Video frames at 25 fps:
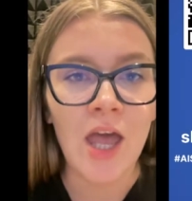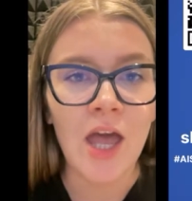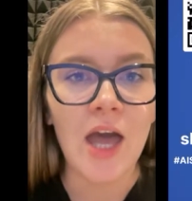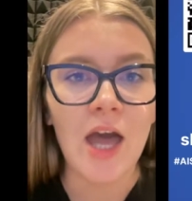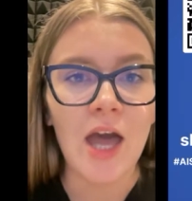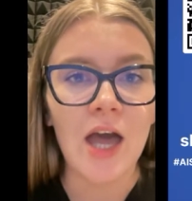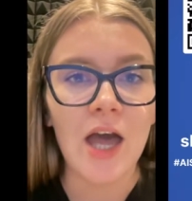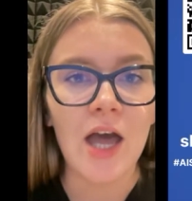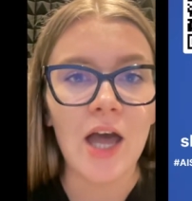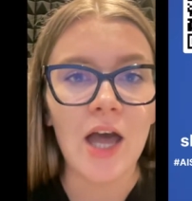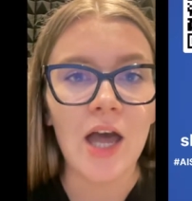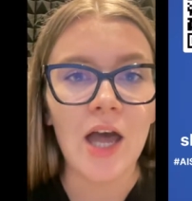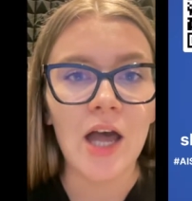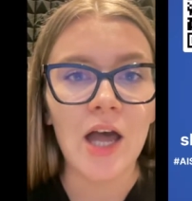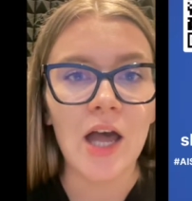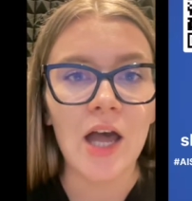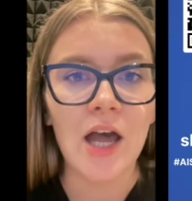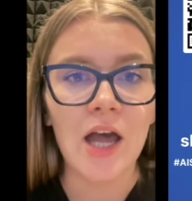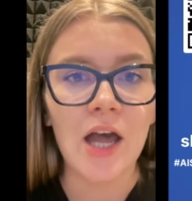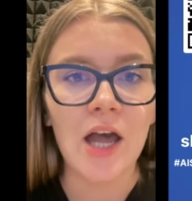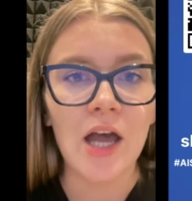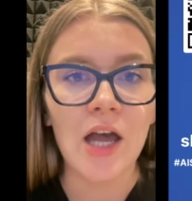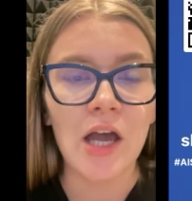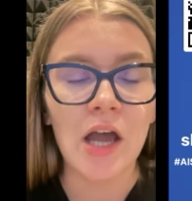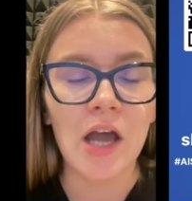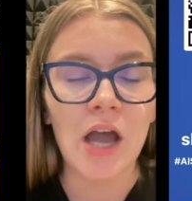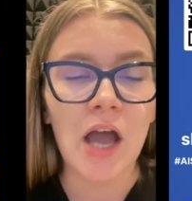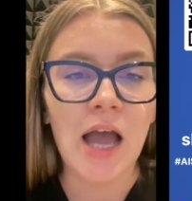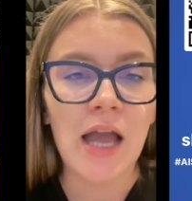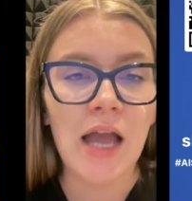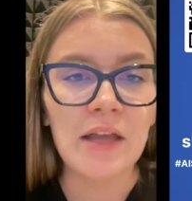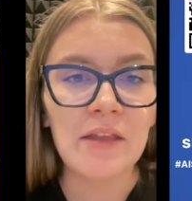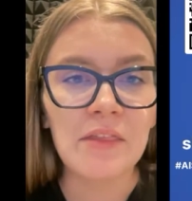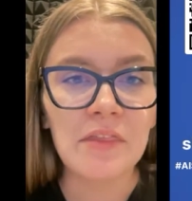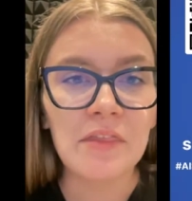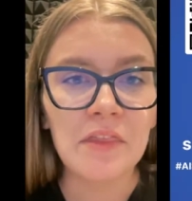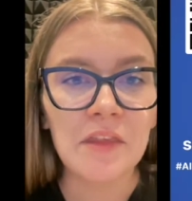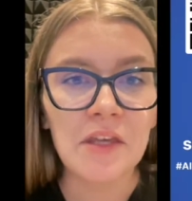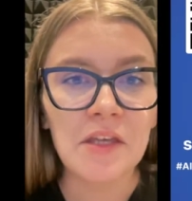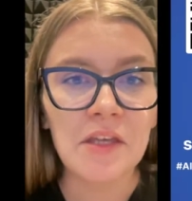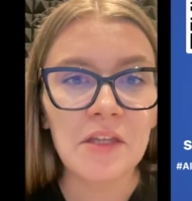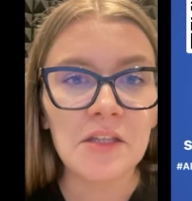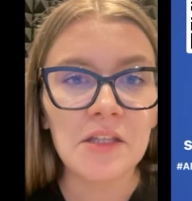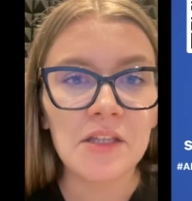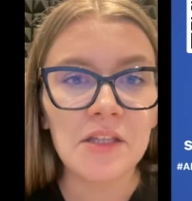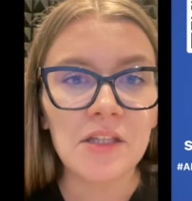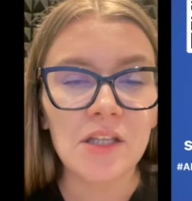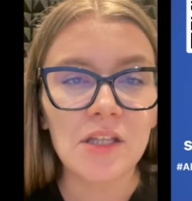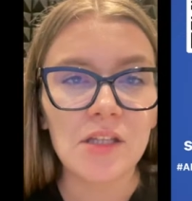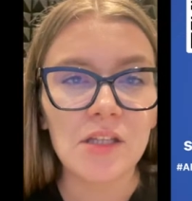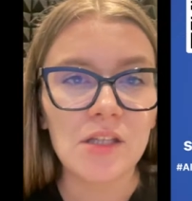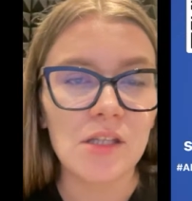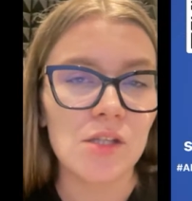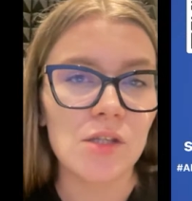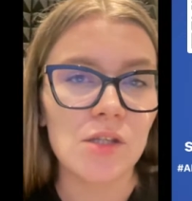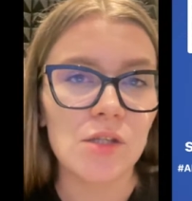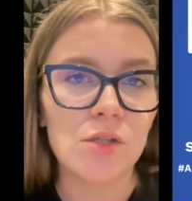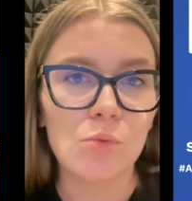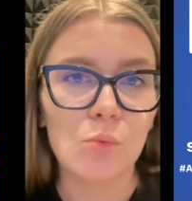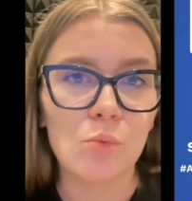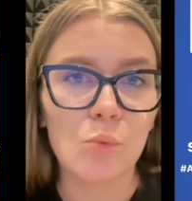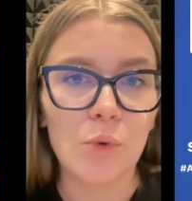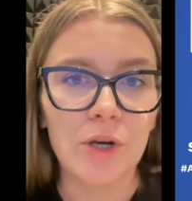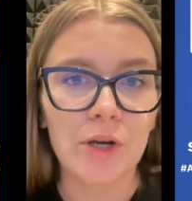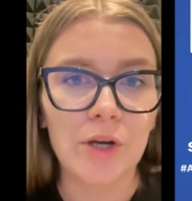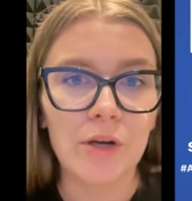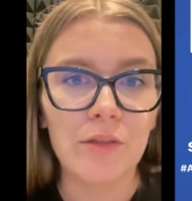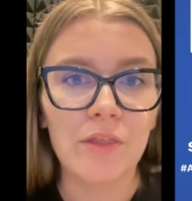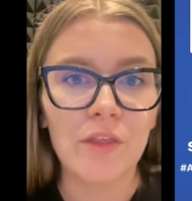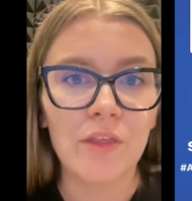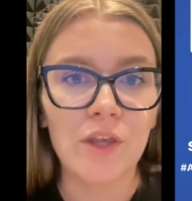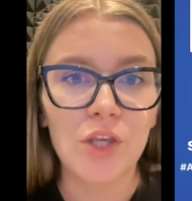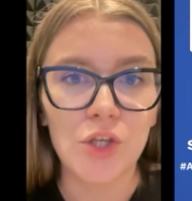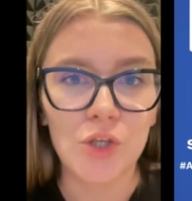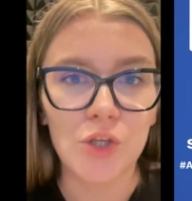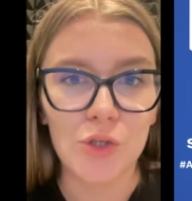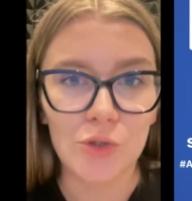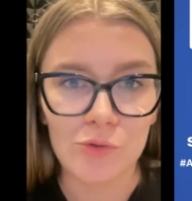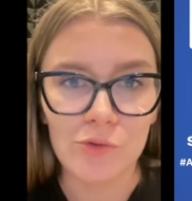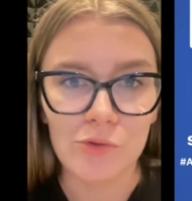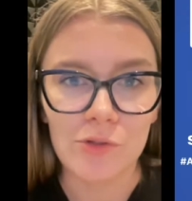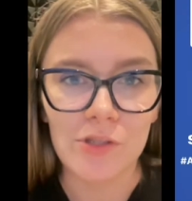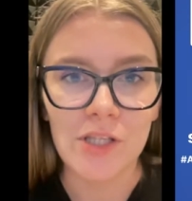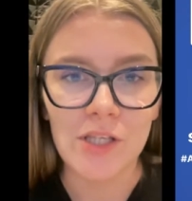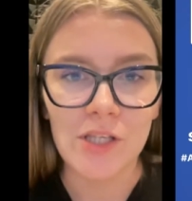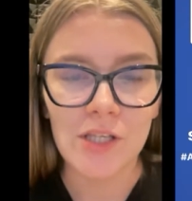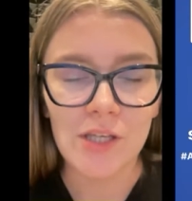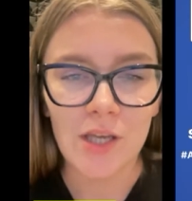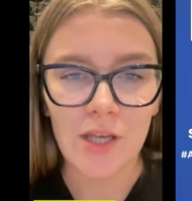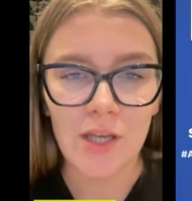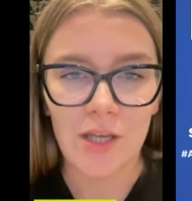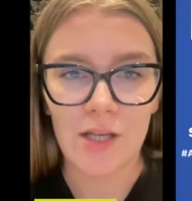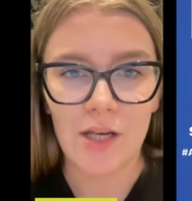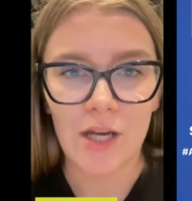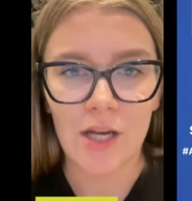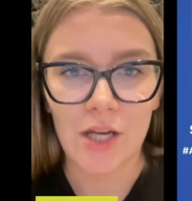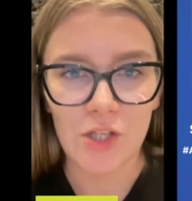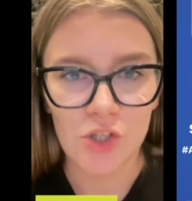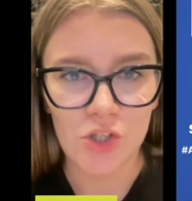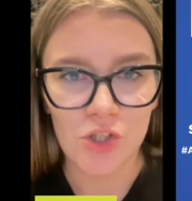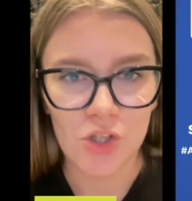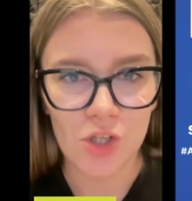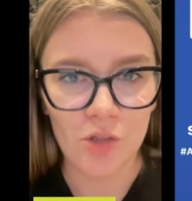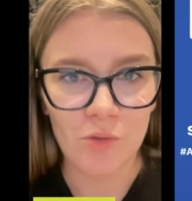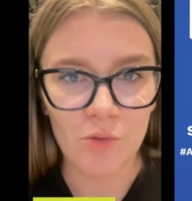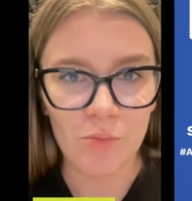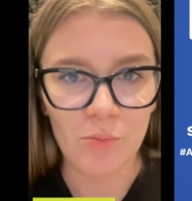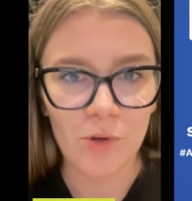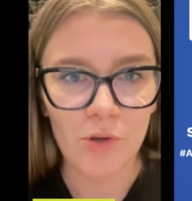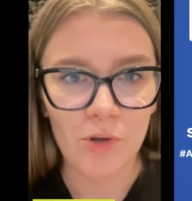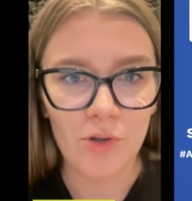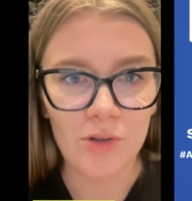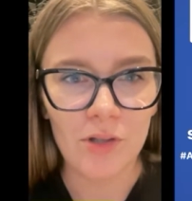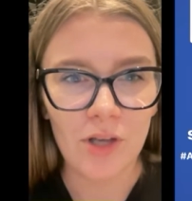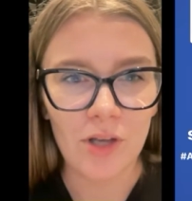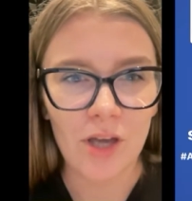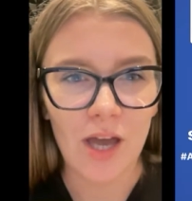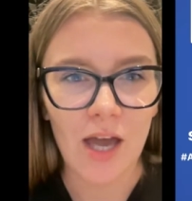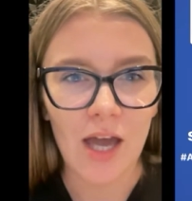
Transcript: I think that it is worth using AI chatbot.